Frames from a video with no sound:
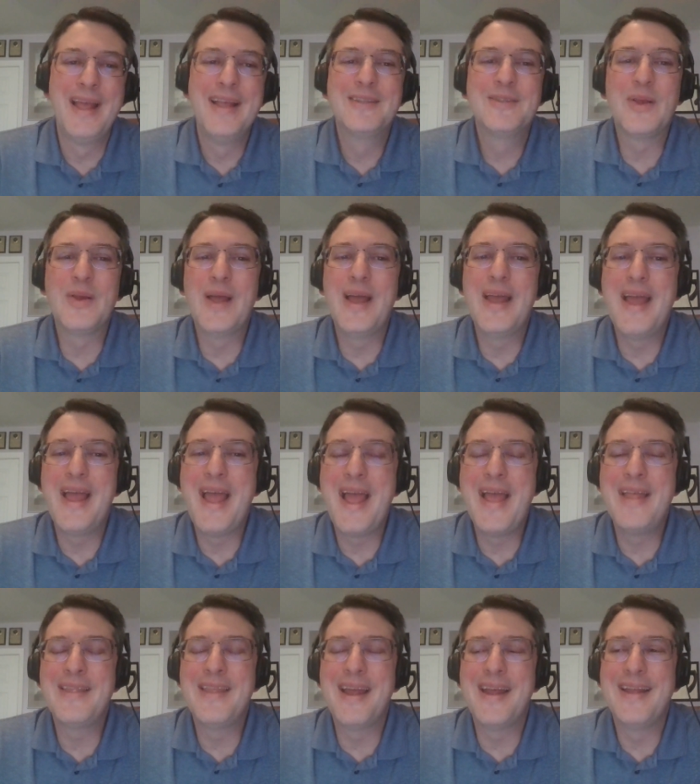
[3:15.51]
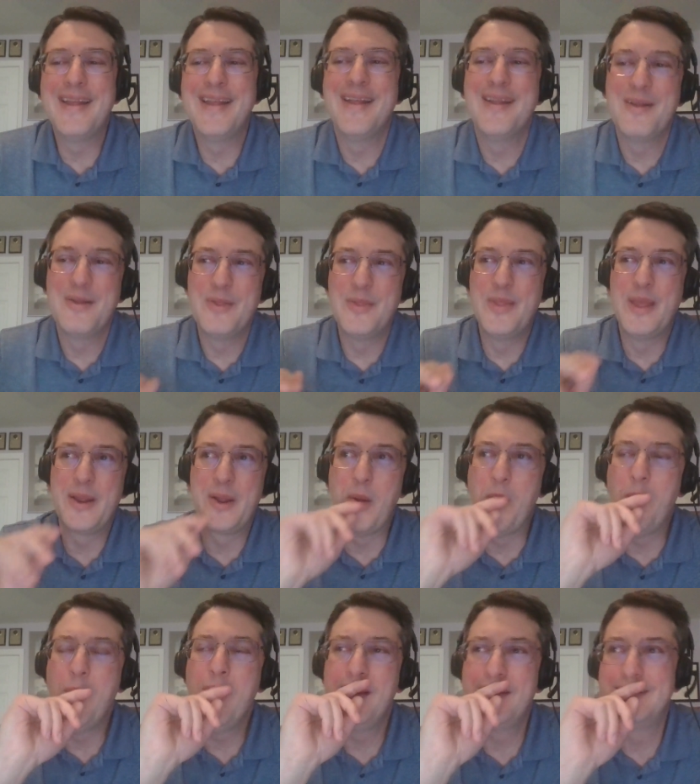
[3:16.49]
so, and they
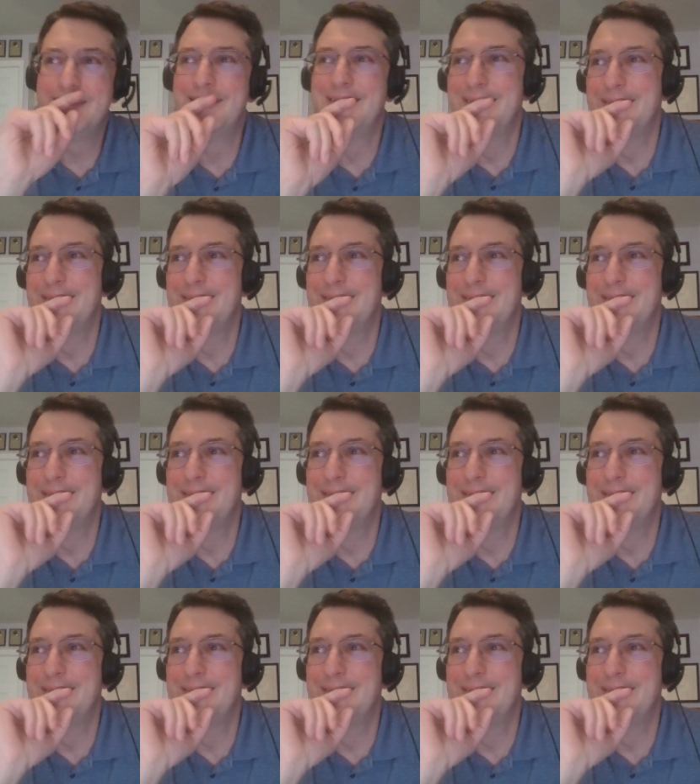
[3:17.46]
go on,